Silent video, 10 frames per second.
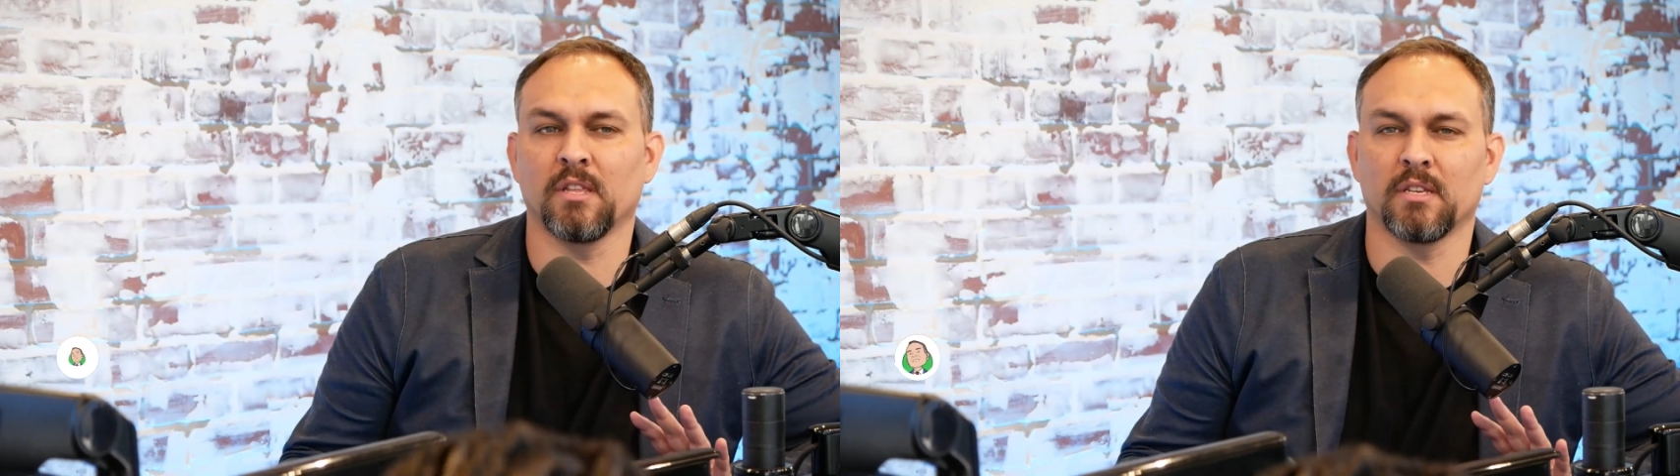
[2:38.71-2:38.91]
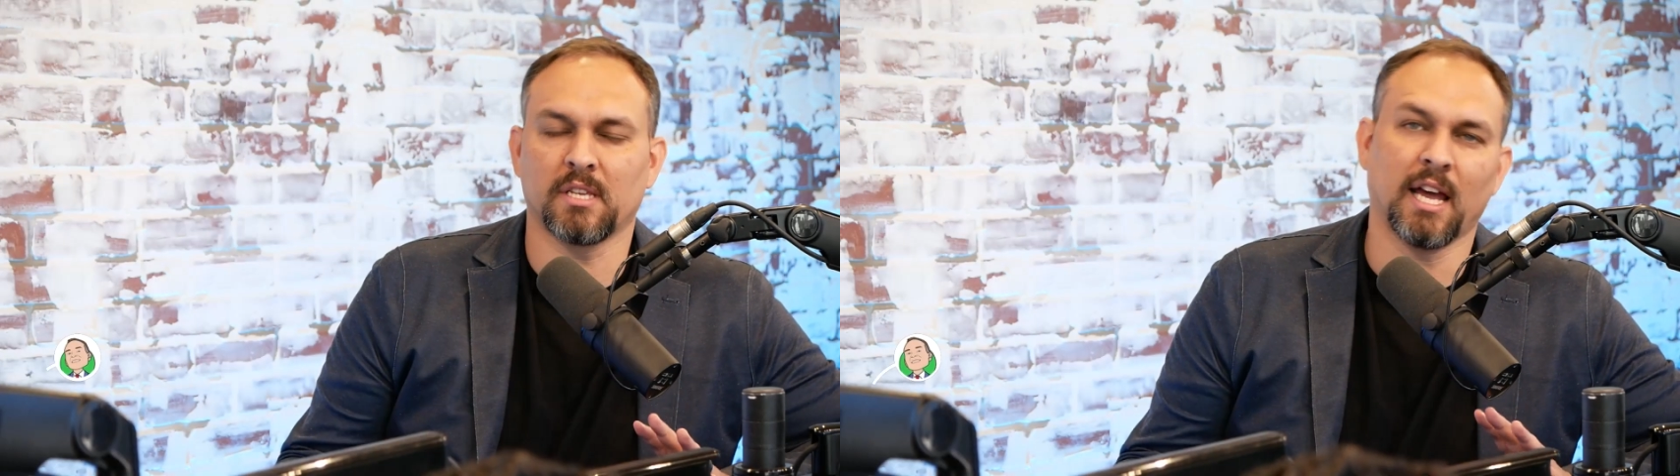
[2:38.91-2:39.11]

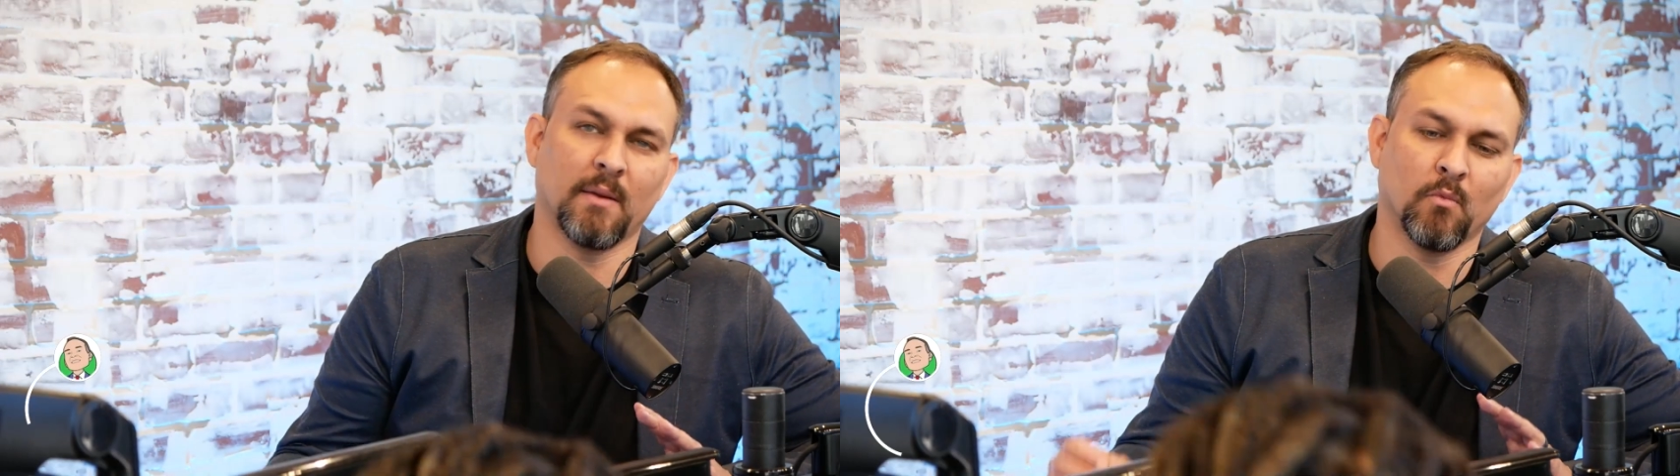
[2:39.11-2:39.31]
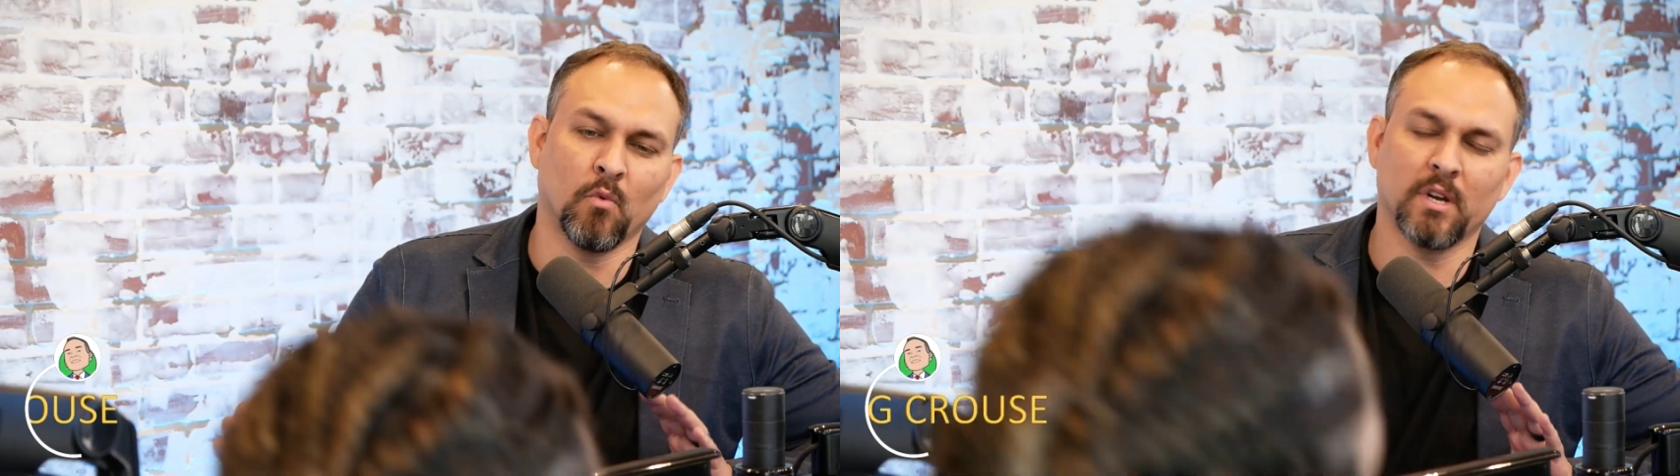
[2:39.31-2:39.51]
the
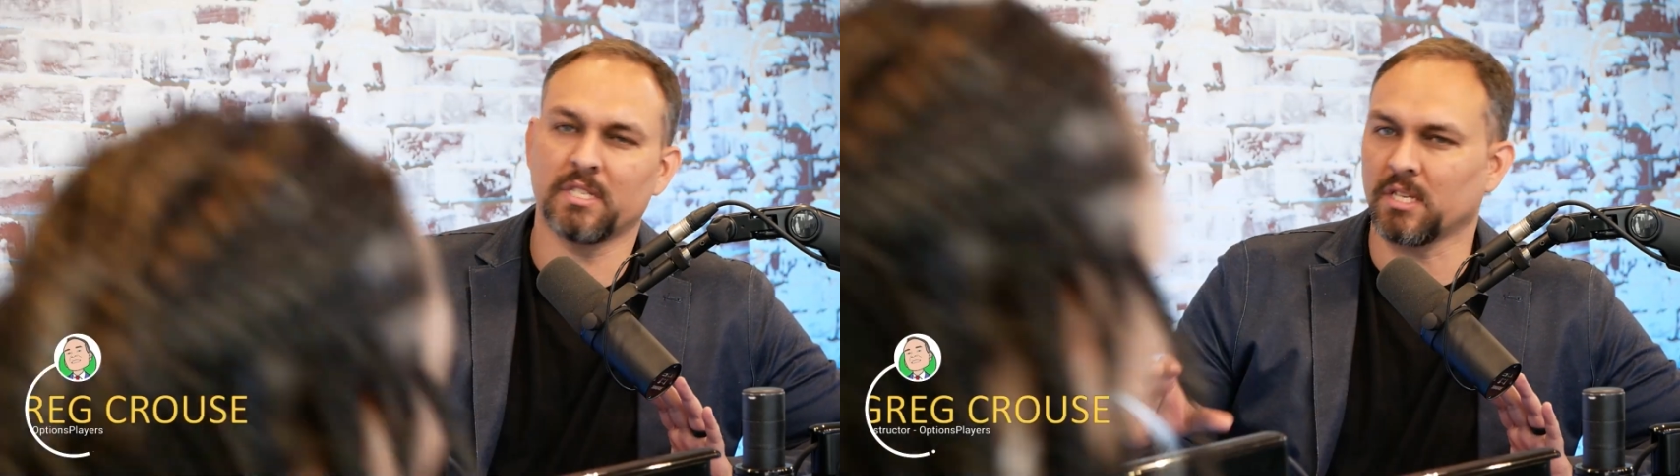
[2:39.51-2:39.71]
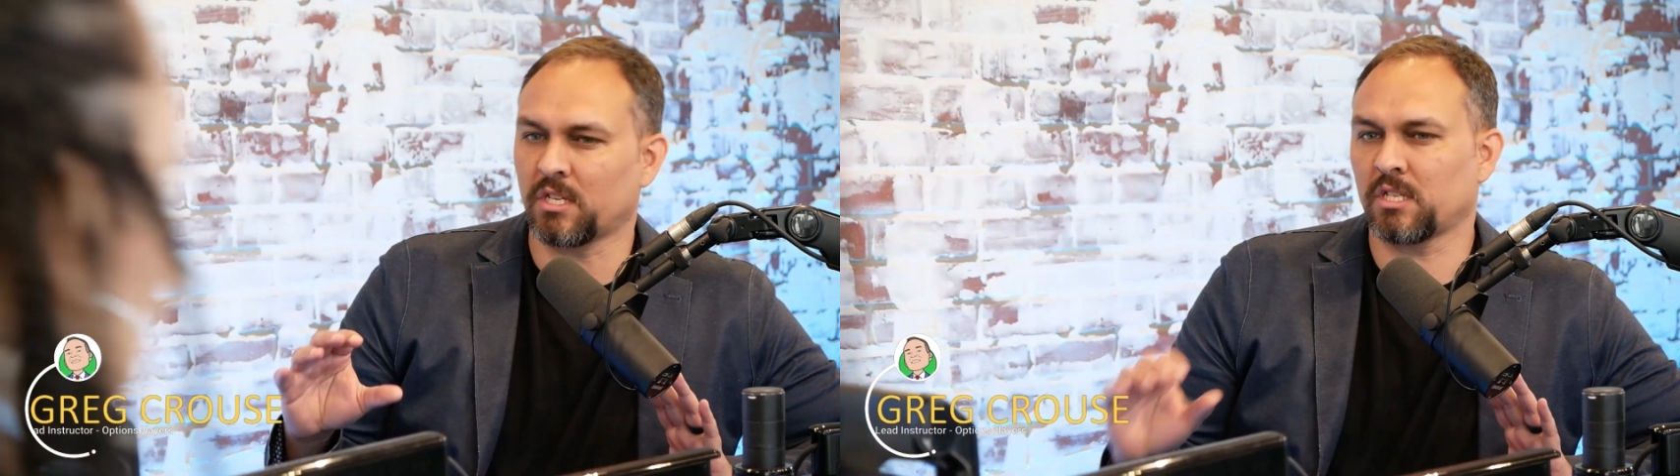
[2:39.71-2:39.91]
time, once
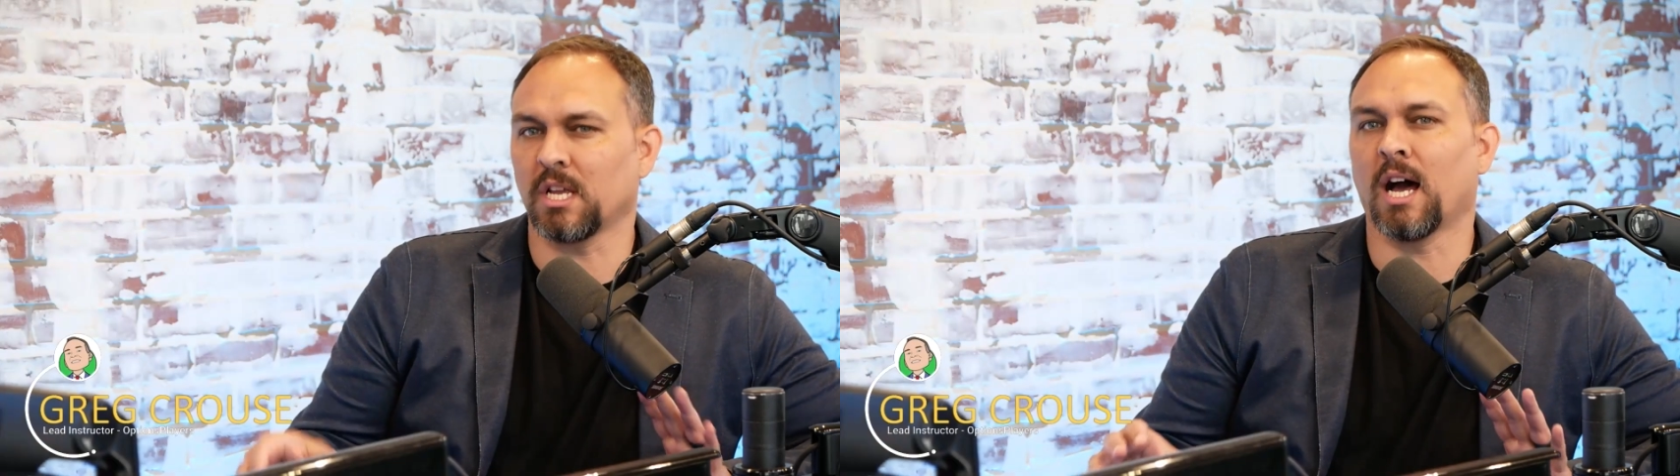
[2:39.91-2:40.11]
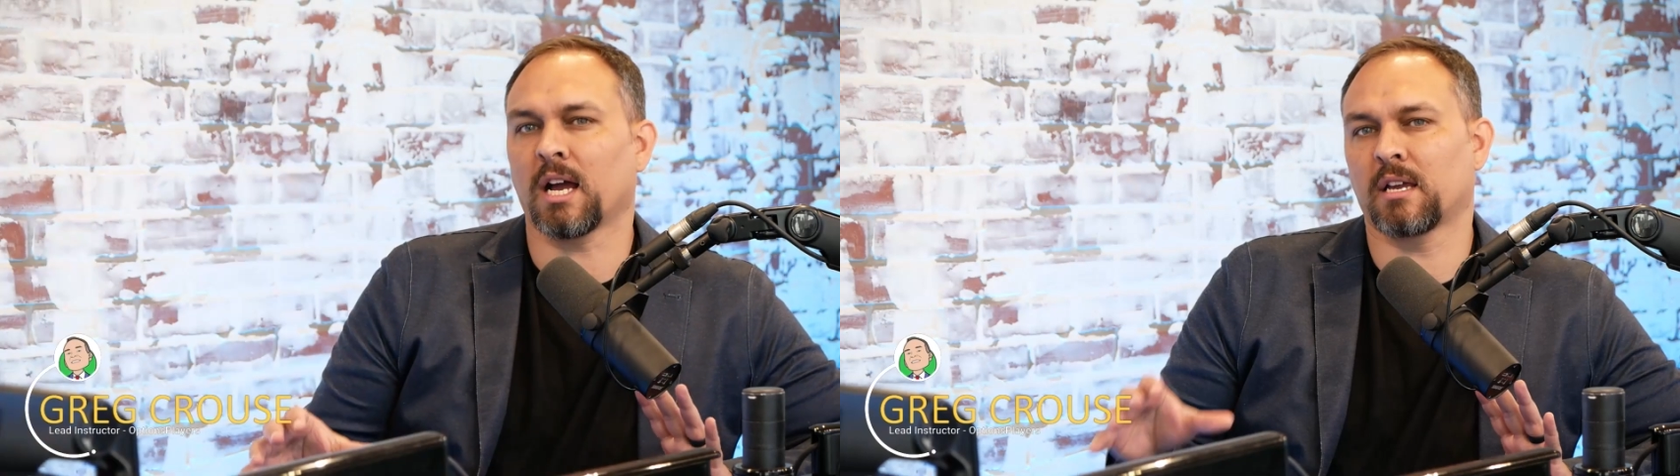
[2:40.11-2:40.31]
a
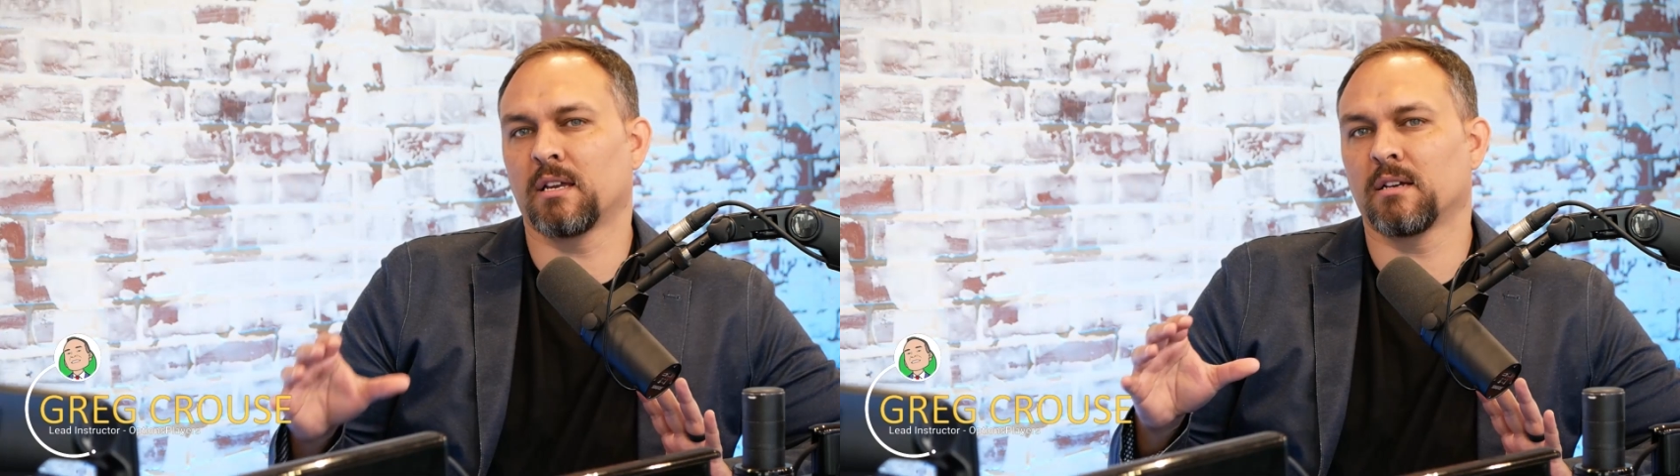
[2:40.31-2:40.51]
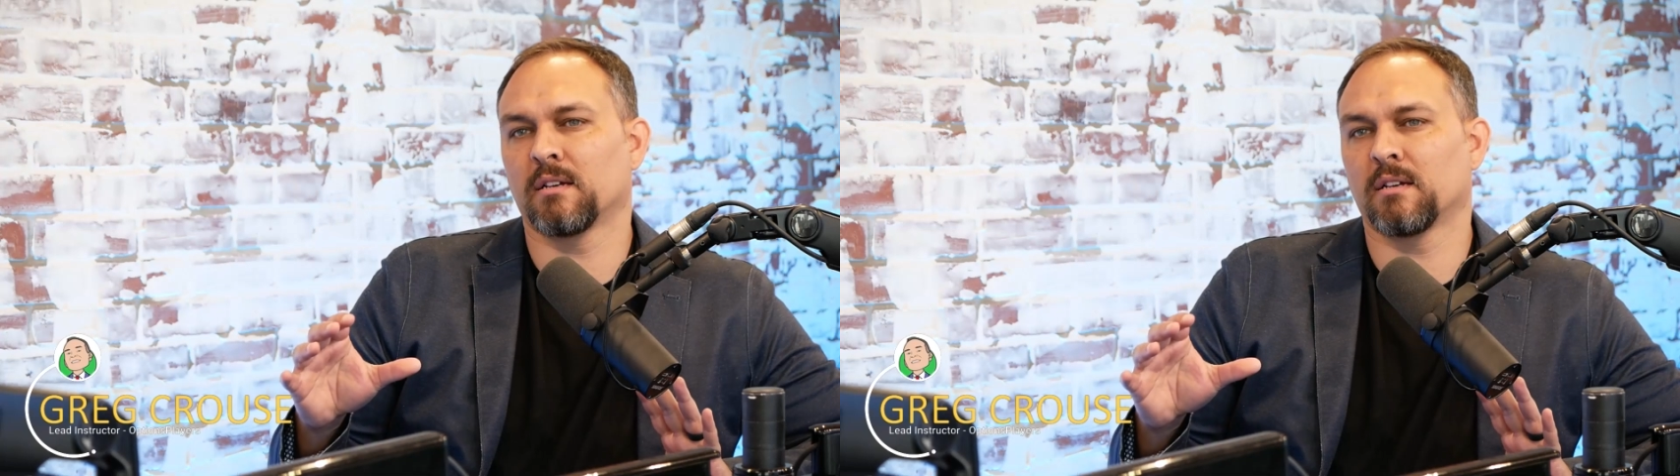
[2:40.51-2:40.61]
stock